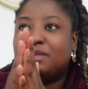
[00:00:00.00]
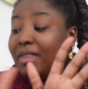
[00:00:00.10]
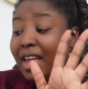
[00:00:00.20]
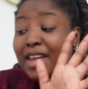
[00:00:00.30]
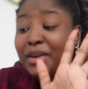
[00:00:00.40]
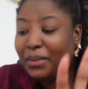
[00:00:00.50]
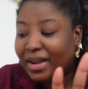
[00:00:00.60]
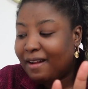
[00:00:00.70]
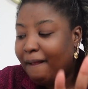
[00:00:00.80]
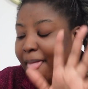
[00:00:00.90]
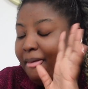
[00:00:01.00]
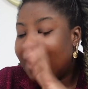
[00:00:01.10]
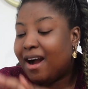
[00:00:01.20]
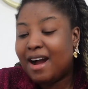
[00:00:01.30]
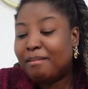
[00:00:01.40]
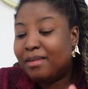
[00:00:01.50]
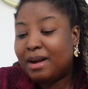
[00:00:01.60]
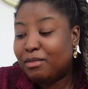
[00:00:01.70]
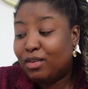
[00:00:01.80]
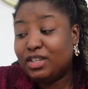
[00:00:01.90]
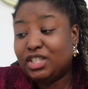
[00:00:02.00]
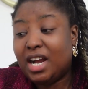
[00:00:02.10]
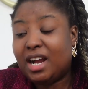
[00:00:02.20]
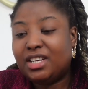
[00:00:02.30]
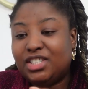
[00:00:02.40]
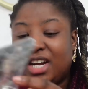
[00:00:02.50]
But anyway, I'm loving Jack.